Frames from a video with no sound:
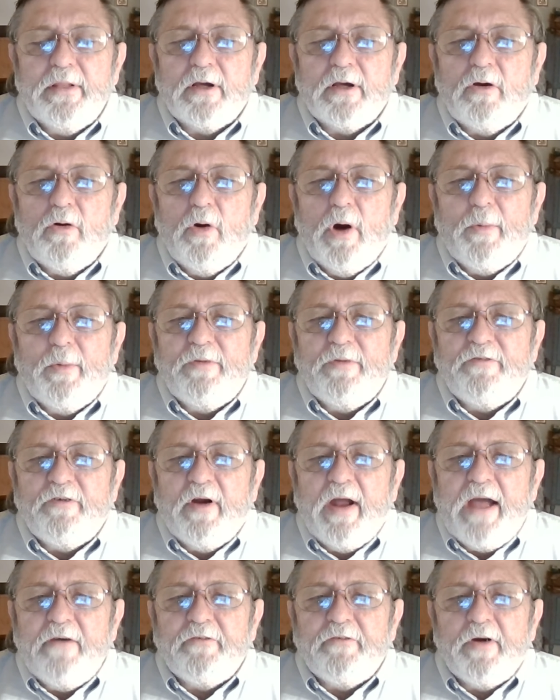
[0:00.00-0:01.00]
the court would
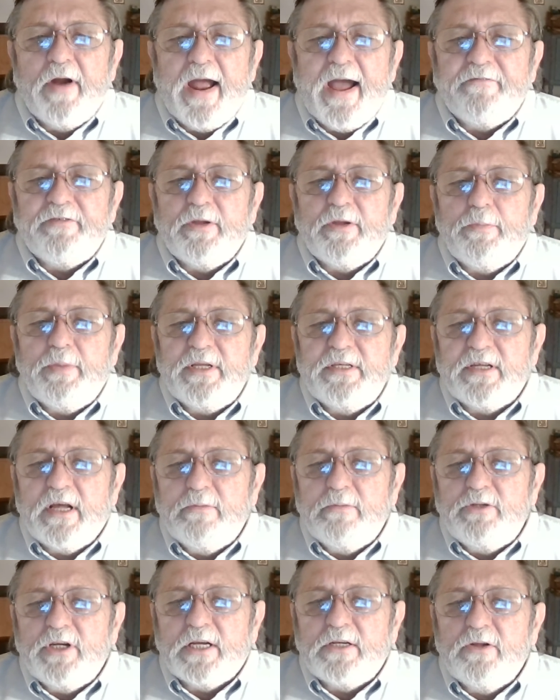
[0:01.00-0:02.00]
forever have to be
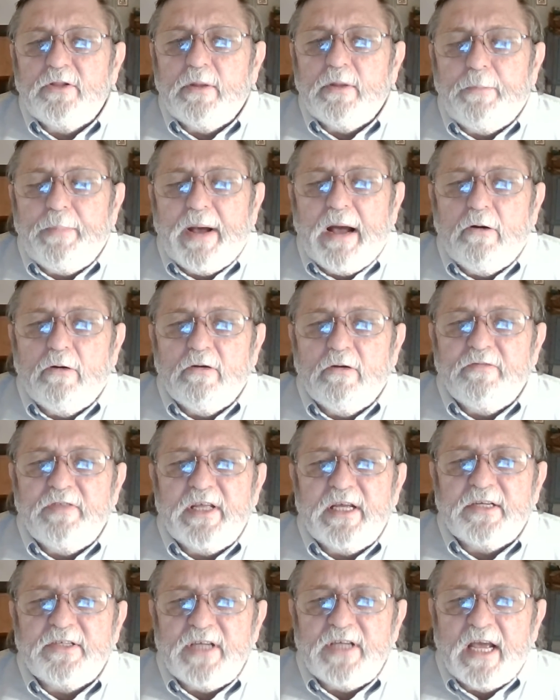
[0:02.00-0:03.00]
subject to the power of
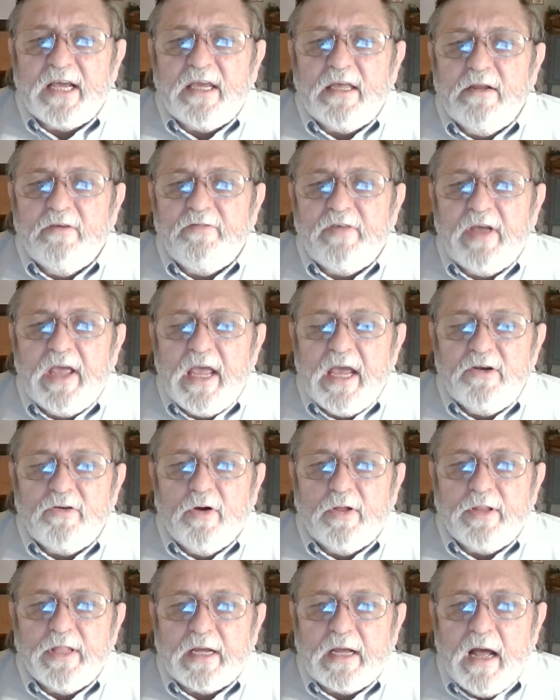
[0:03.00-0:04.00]
the executive and
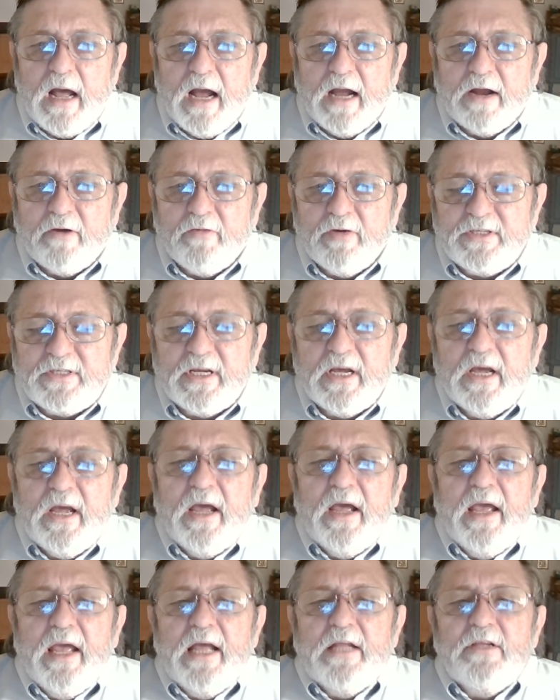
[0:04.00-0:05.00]
or the Congress.
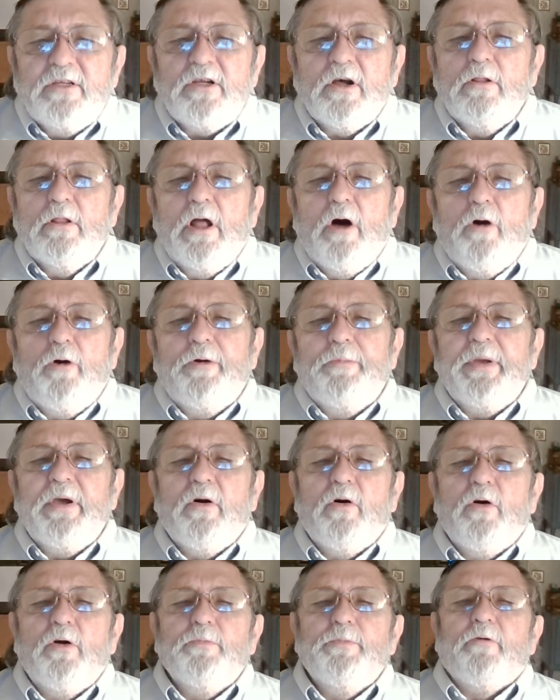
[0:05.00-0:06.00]
And so lo and
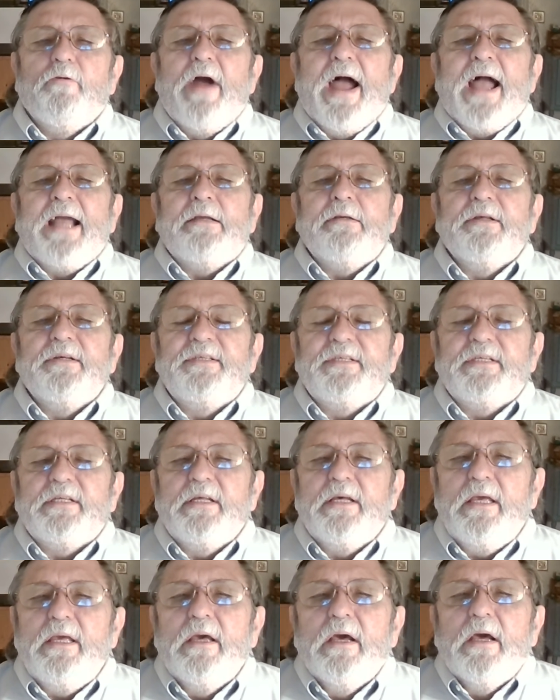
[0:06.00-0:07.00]
behold,
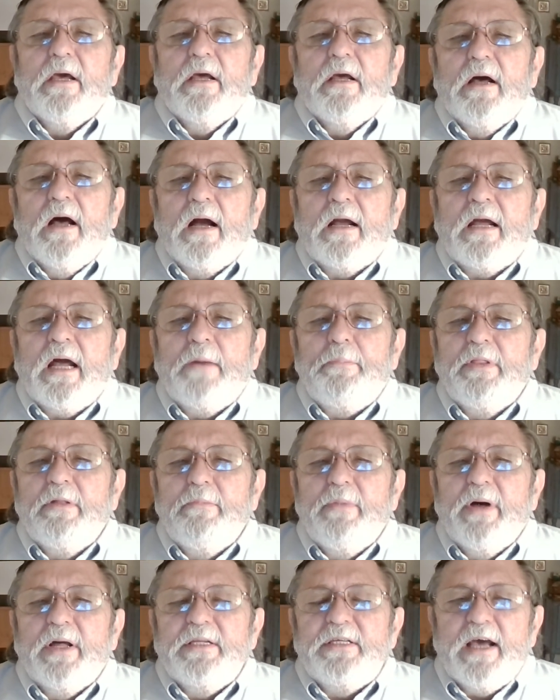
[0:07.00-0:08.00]
miraculously, a couple
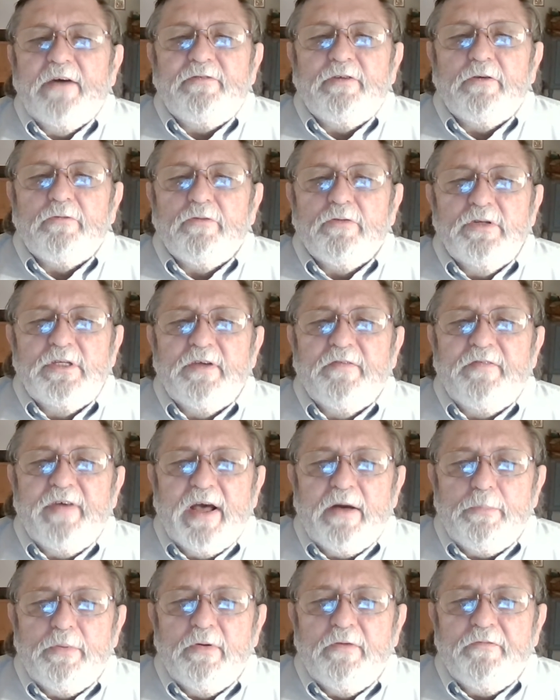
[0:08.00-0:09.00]
of months after
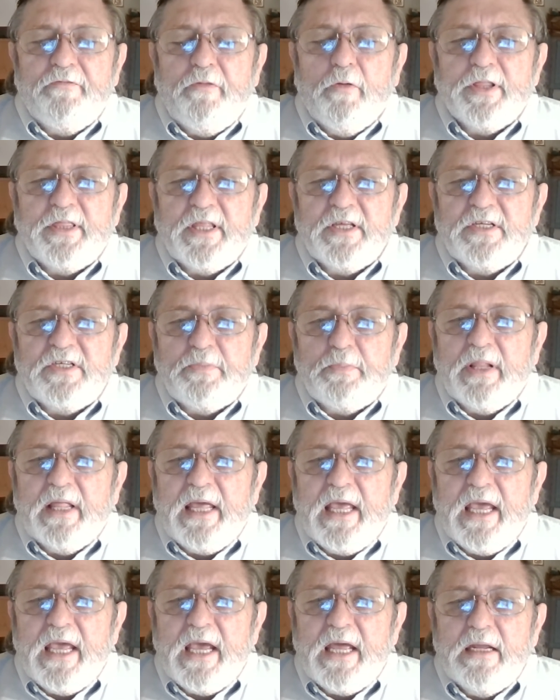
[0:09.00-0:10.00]
Roosevelt put forth this
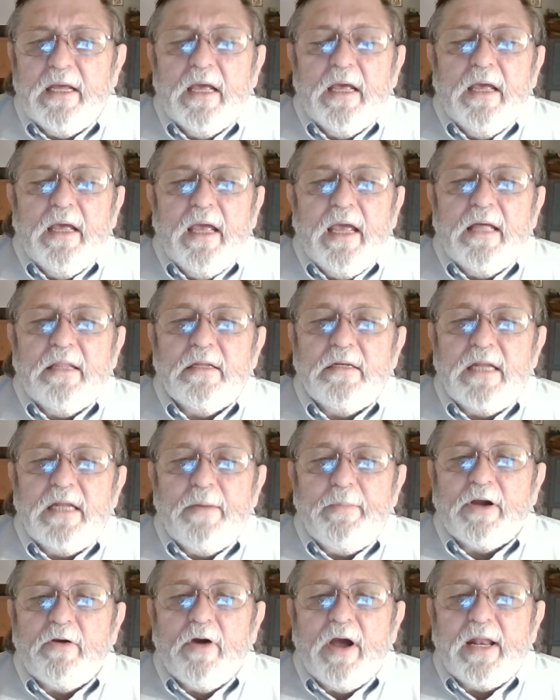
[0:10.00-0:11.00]
plan, and the
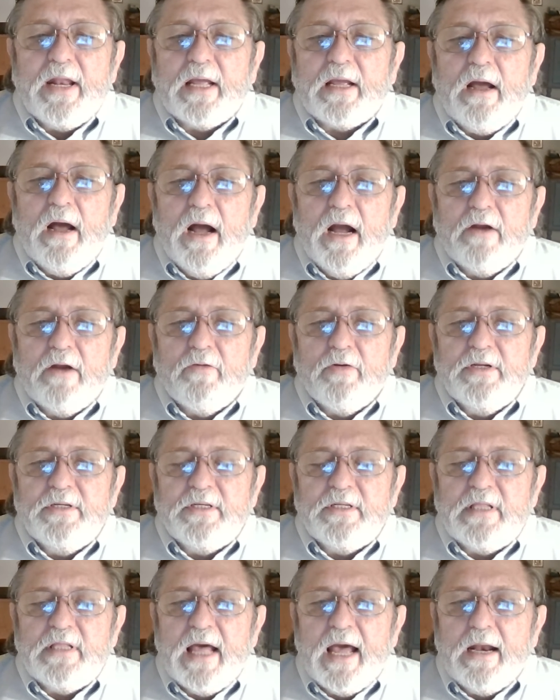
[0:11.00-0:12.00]
Democratic
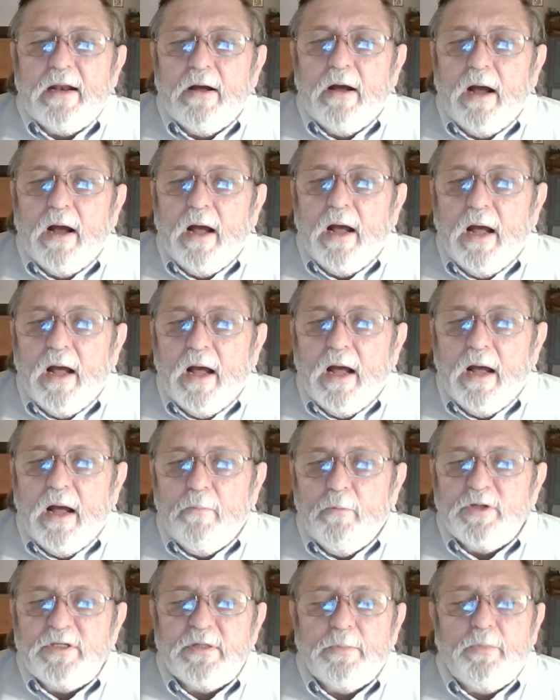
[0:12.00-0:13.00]
Congress that
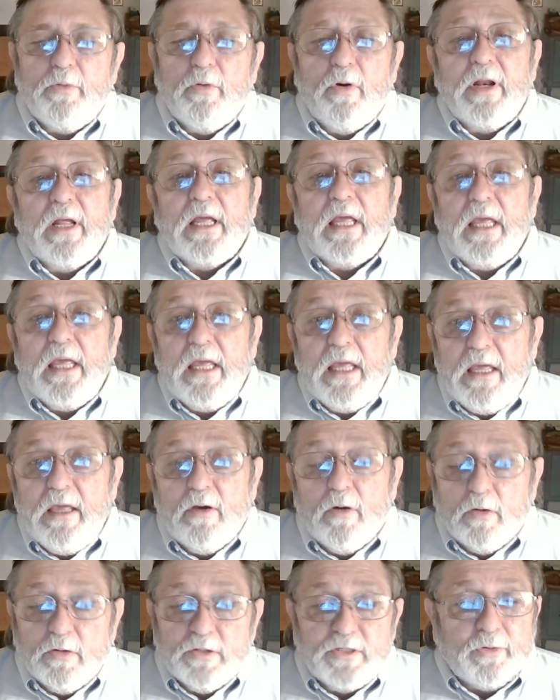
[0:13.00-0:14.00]
was supporting
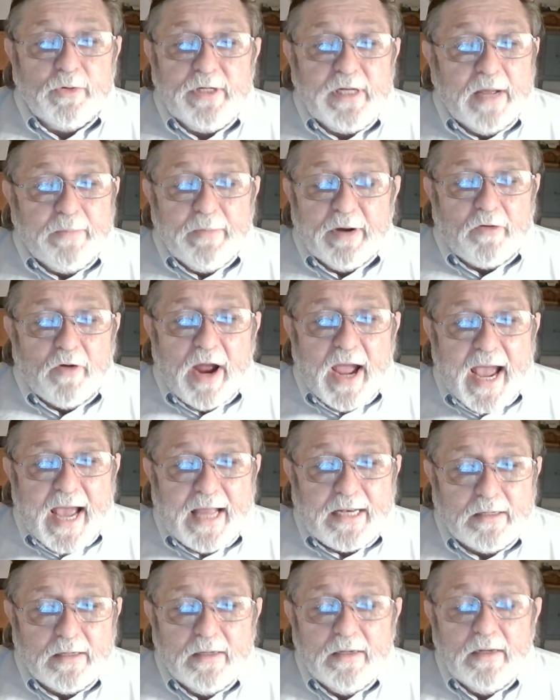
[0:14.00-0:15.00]
he, also a
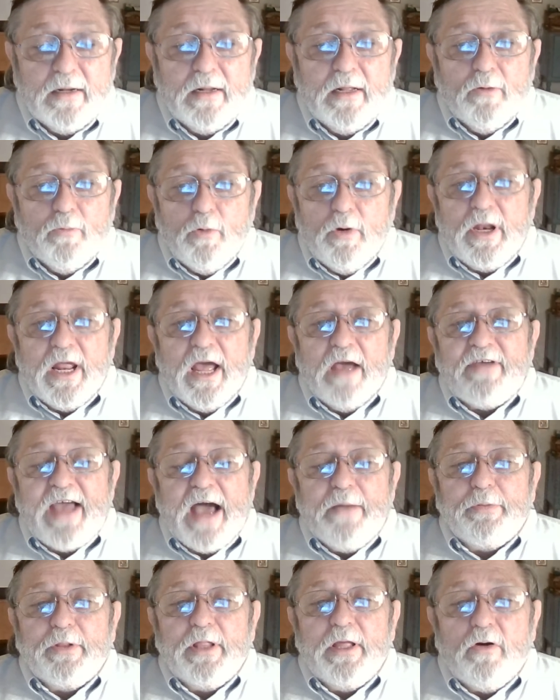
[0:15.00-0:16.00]
Democrat, would have
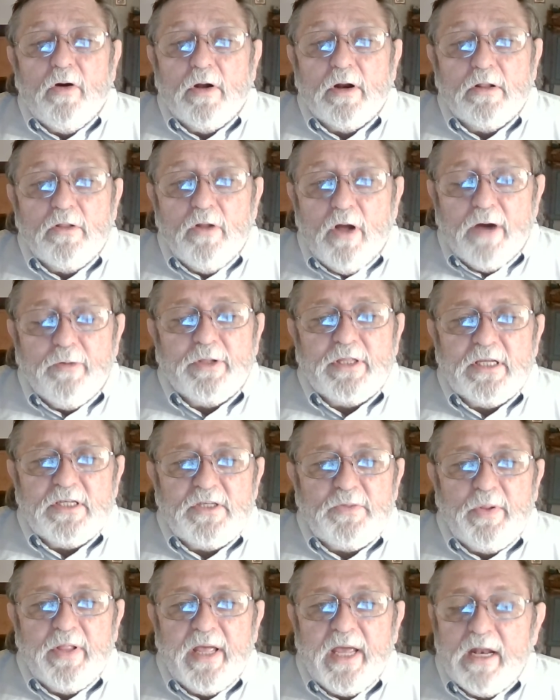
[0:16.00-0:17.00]
happily gone along with
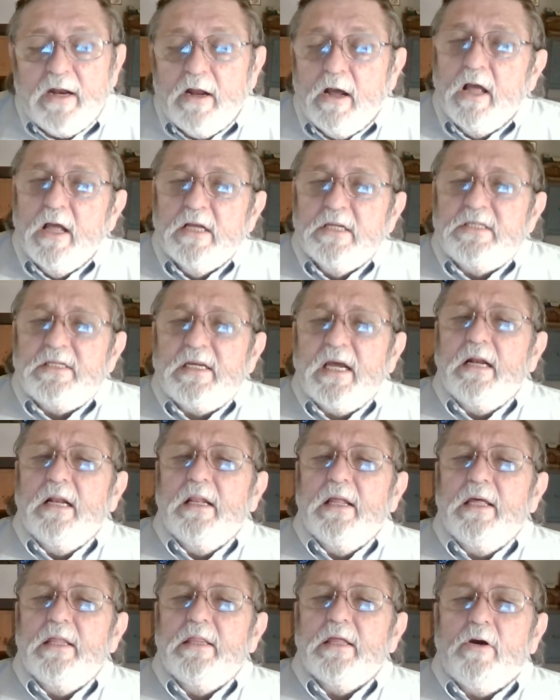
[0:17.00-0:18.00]
this plan,
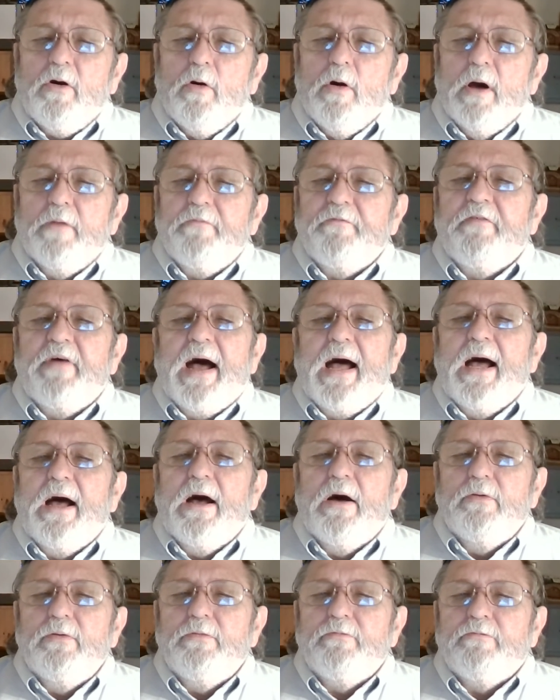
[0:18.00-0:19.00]
suddenly the court
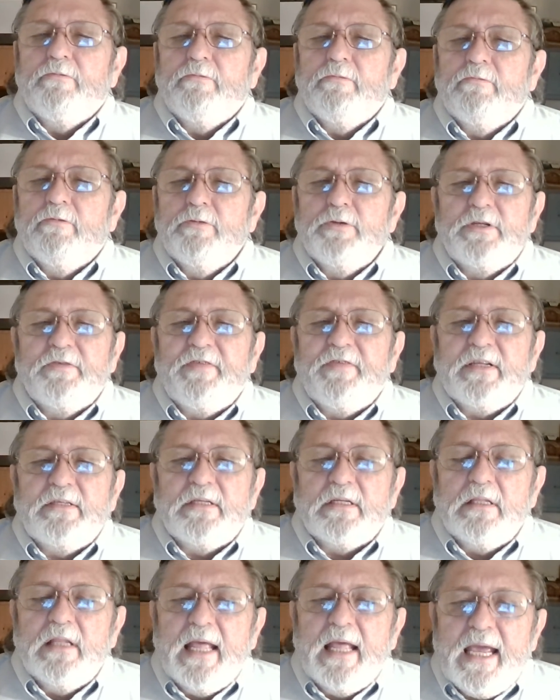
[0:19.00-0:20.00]
found
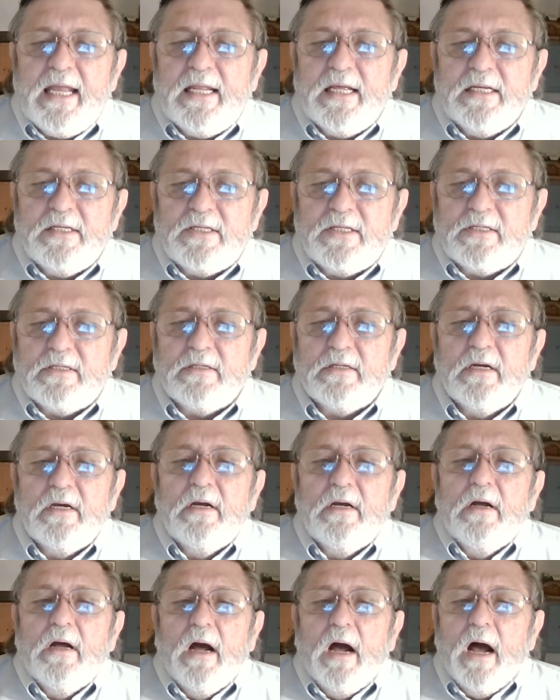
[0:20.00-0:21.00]
Roosevelt's latest
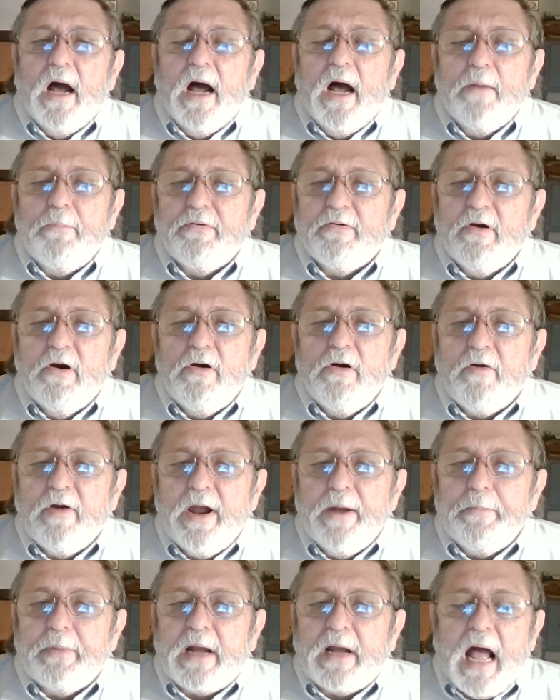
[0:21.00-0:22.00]

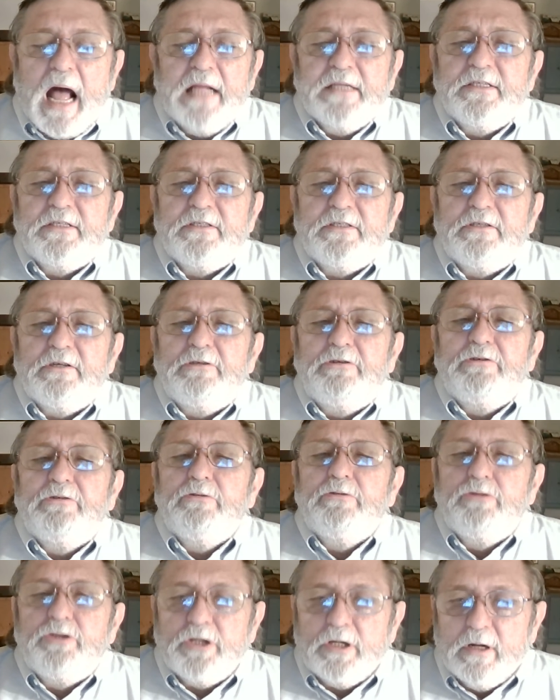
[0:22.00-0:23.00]
program
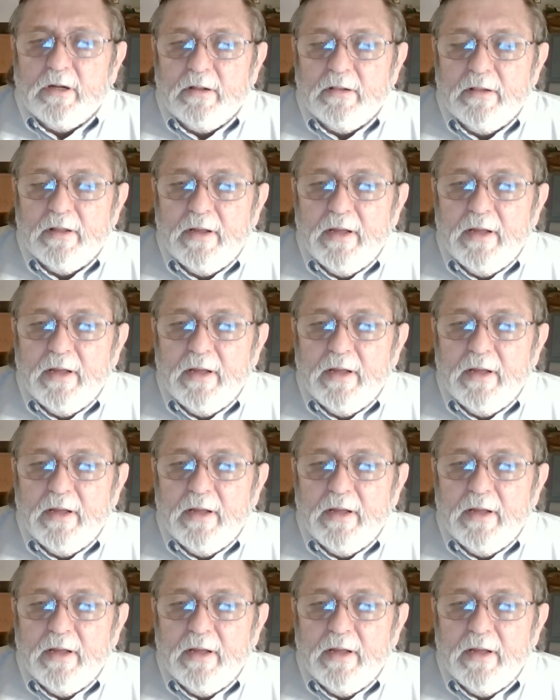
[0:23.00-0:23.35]
constitutional.